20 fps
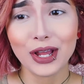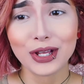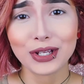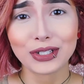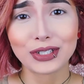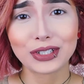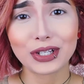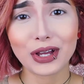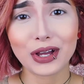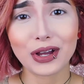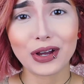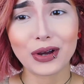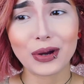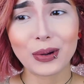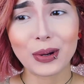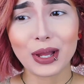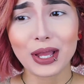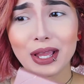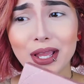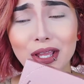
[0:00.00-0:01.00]

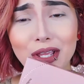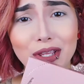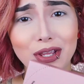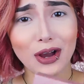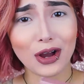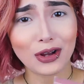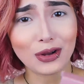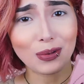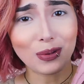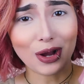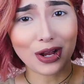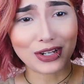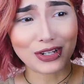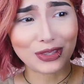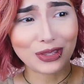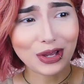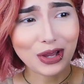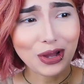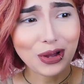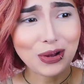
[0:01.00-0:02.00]
so y'all can watch
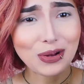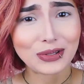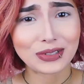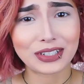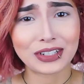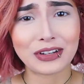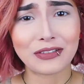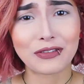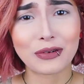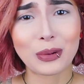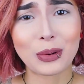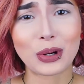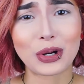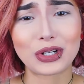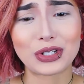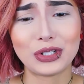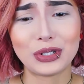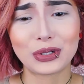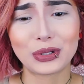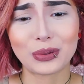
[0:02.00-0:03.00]
those, and of
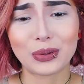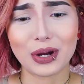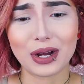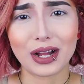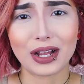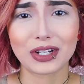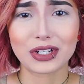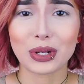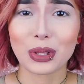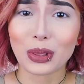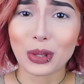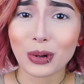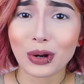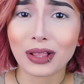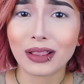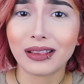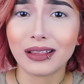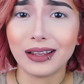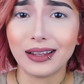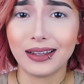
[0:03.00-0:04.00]
course you can watch
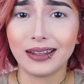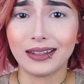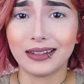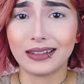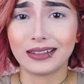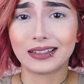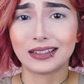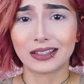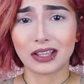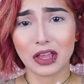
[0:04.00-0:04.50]
Laura Lee's